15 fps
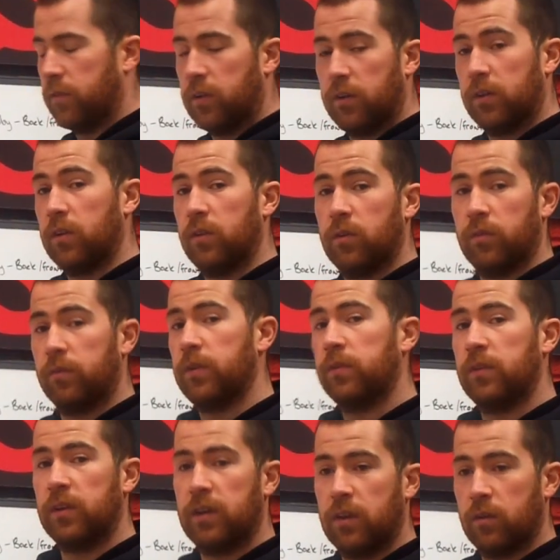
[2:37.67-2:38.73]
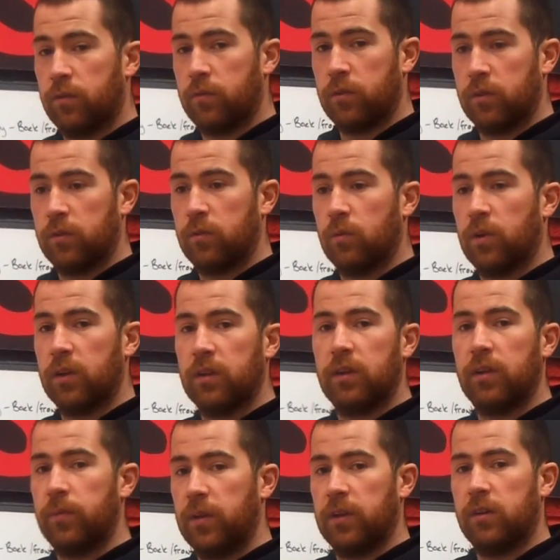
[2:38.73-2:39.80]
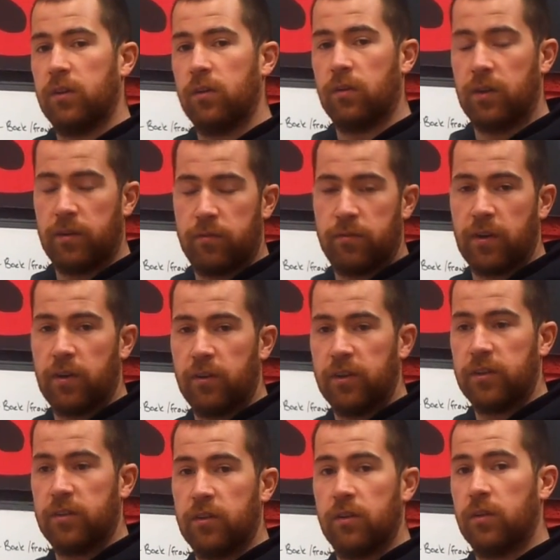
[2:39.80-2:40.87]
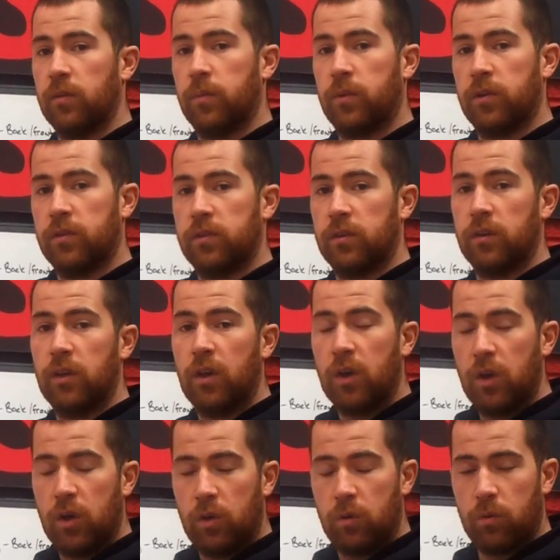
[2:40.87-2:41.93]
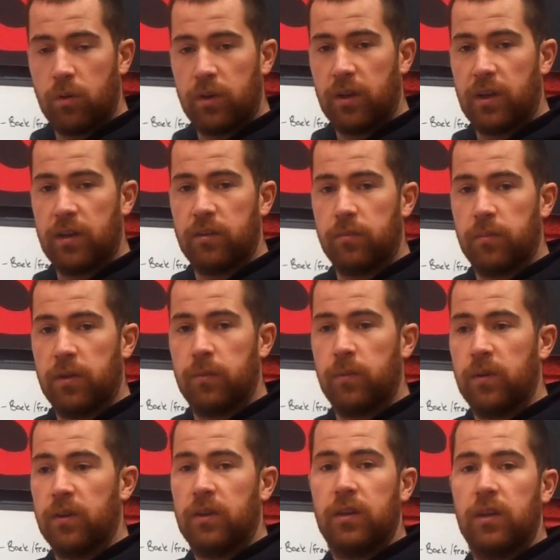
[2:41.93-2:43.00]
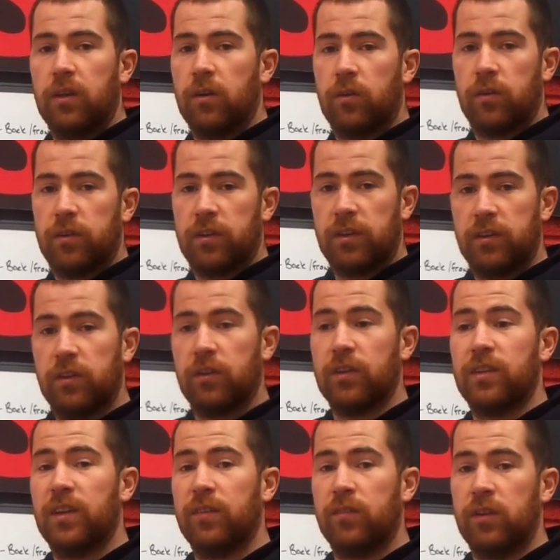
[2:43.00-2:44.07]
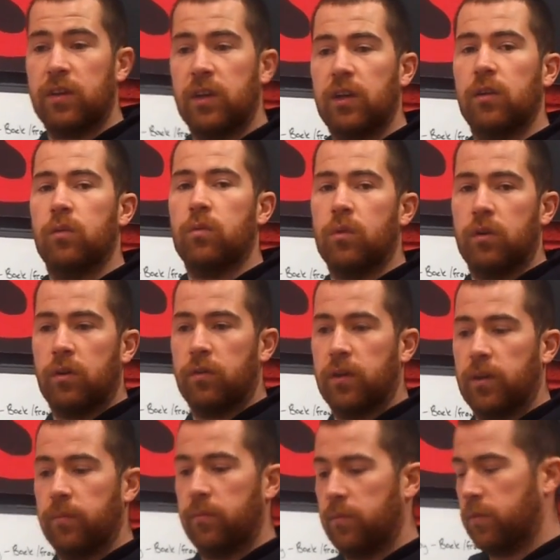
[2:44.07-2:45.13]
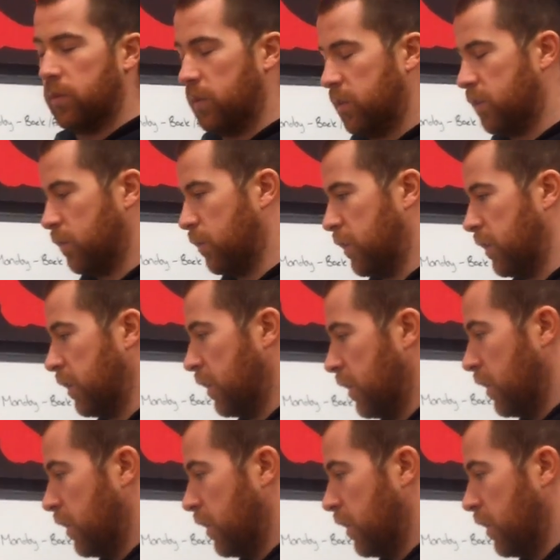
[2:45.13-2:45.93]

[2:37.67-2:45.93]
that to do a 50 kilo front squat, they'll be able to do that far easier than a person who only has maybe, a 60 or 70 kilo 1 RM front squat.